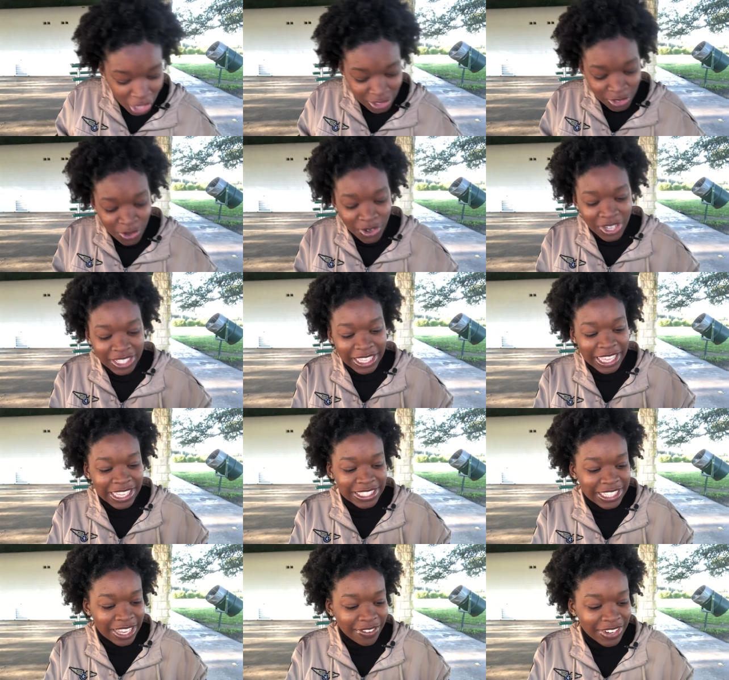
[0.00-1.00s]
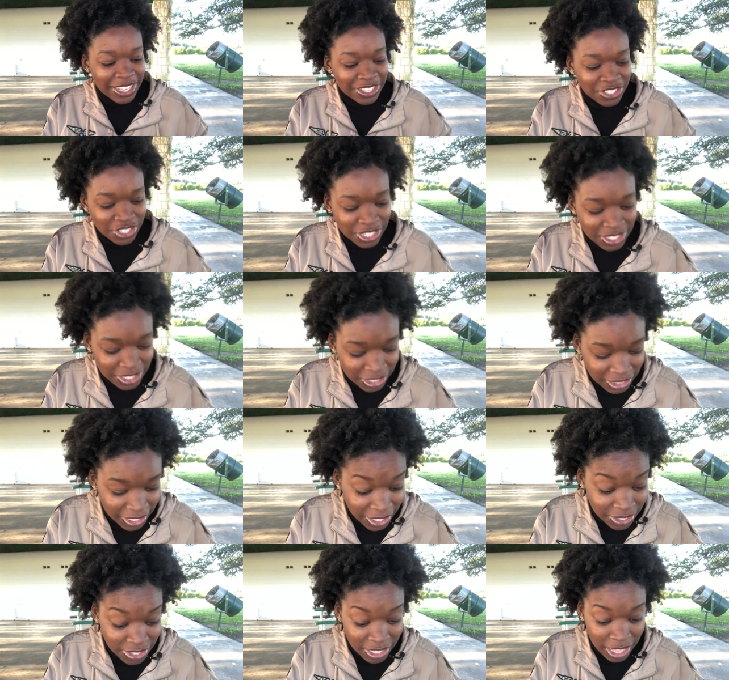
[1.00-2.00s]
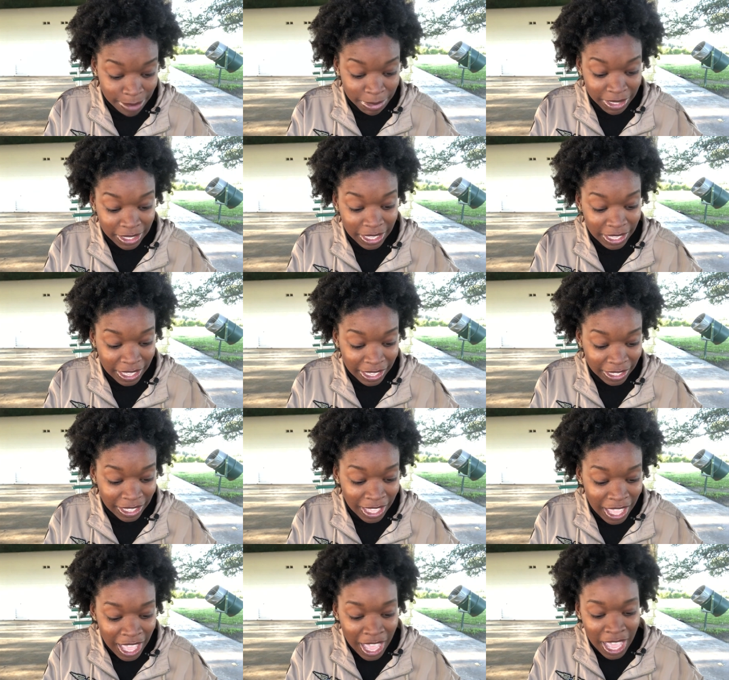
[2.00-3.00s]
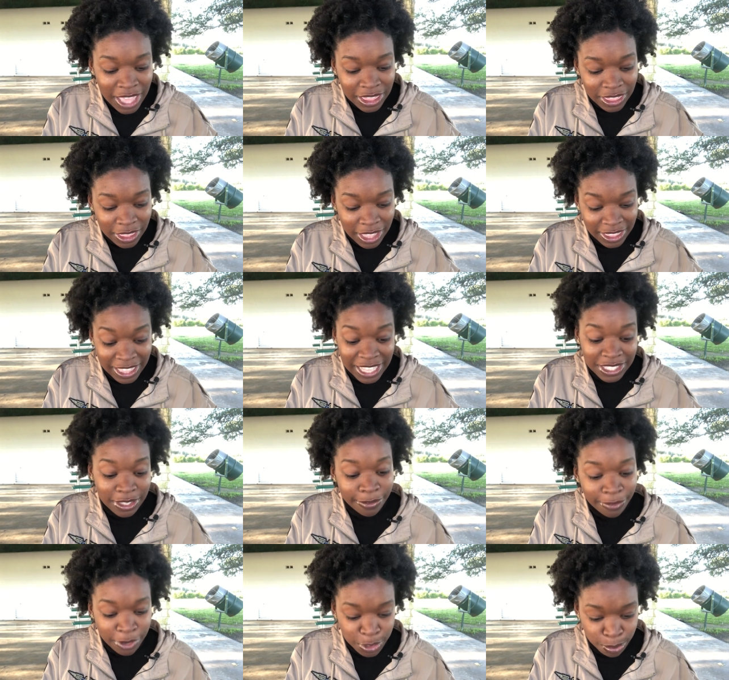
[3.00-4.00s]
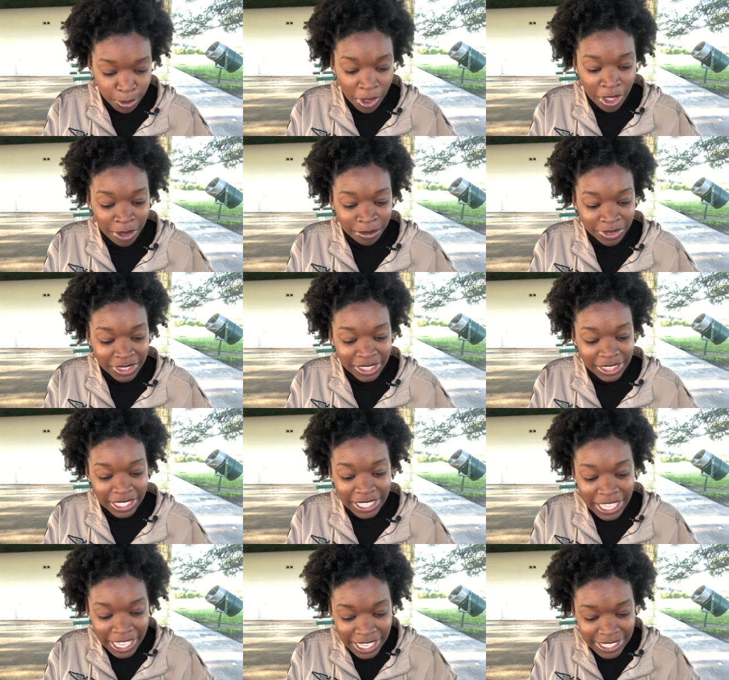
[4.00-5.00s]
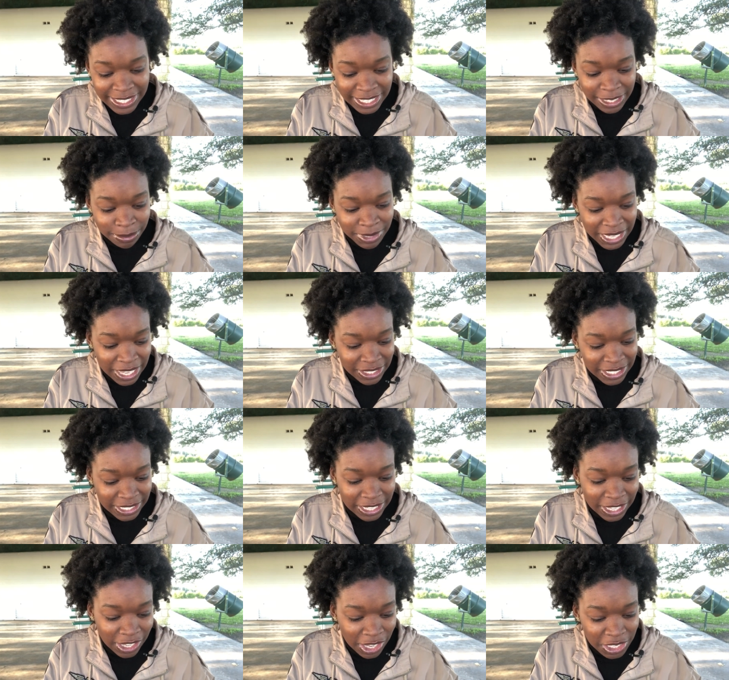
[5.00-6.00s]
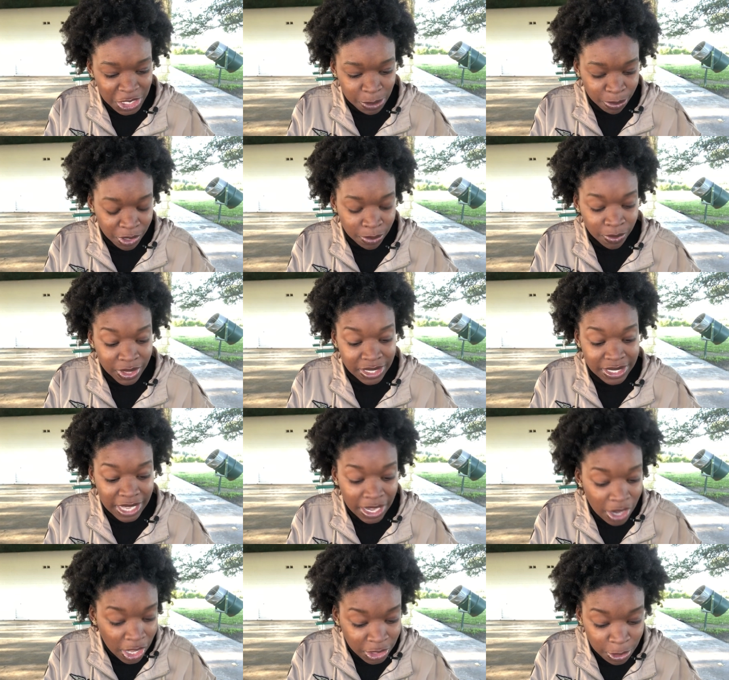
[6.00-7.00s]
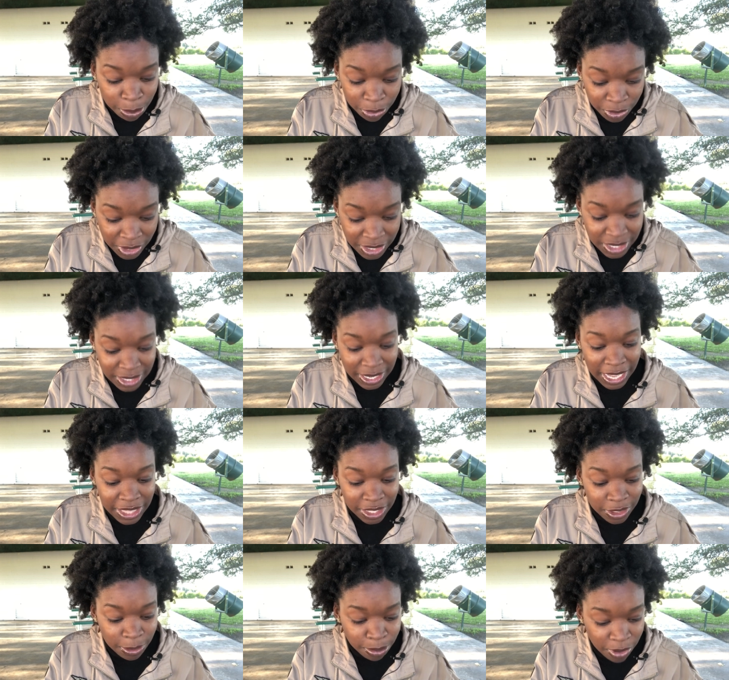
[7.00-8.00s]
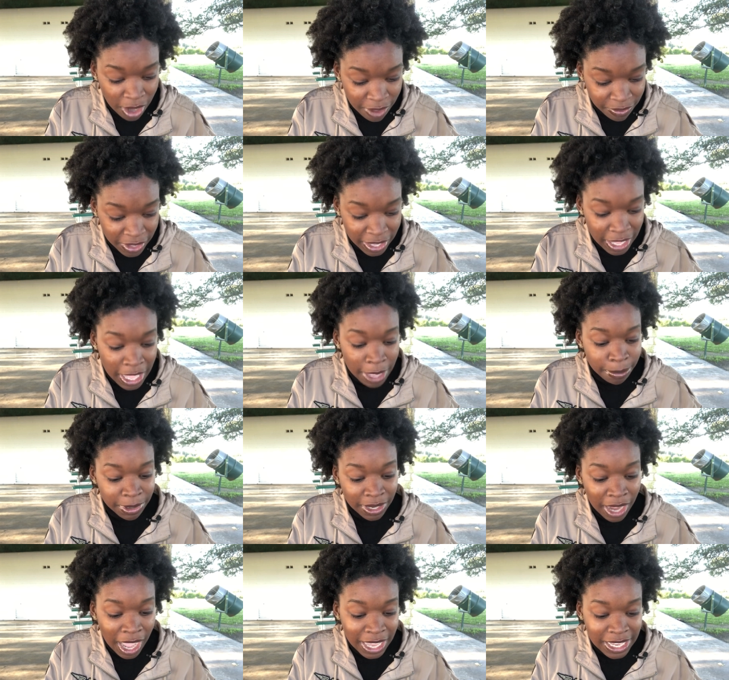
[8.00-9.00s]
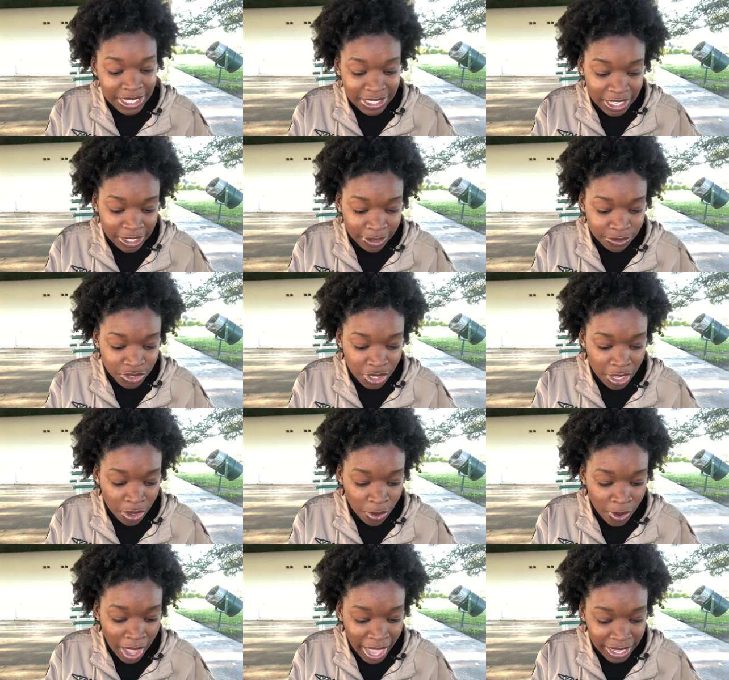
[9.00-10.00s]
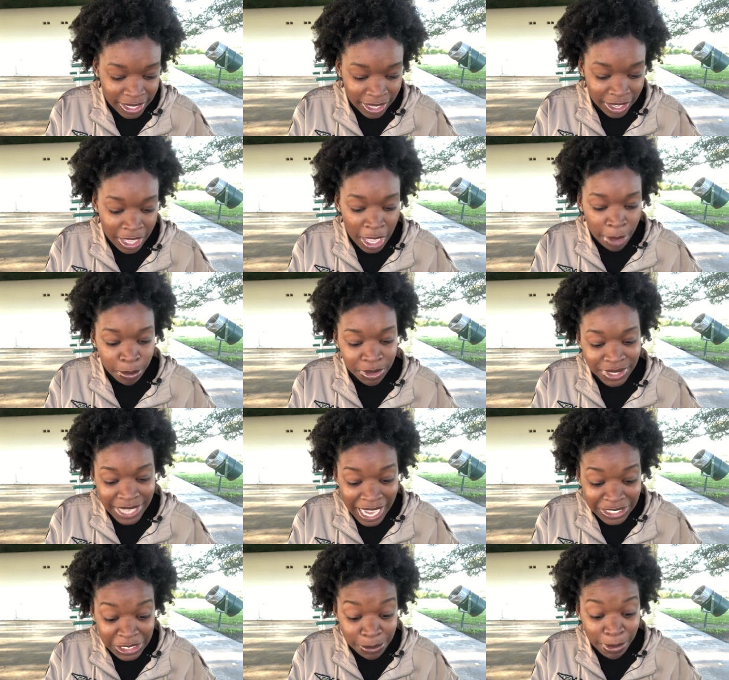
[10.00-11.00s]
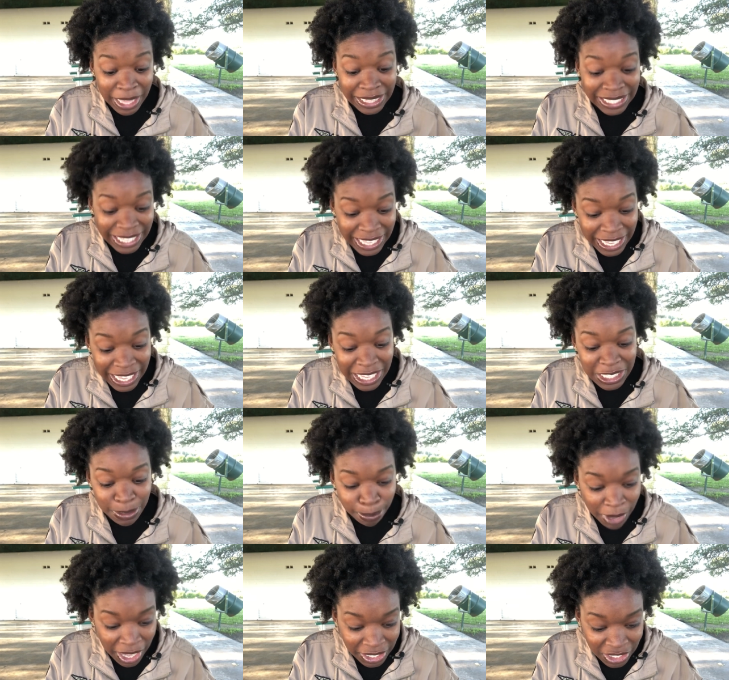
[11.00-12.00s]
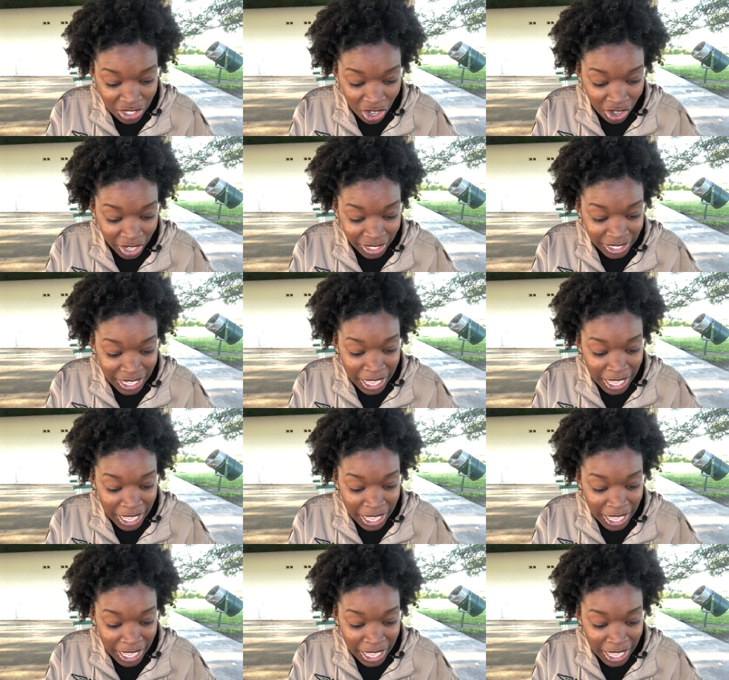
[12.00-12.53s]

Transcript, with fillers: Lord King David has just declared Solomon king. That's the first bomb. The king sent him down to Gihon Spring with Zadok the priest, Nathan the prophet, Benaiah son of Jehoiada, protected by the king's bodyguard.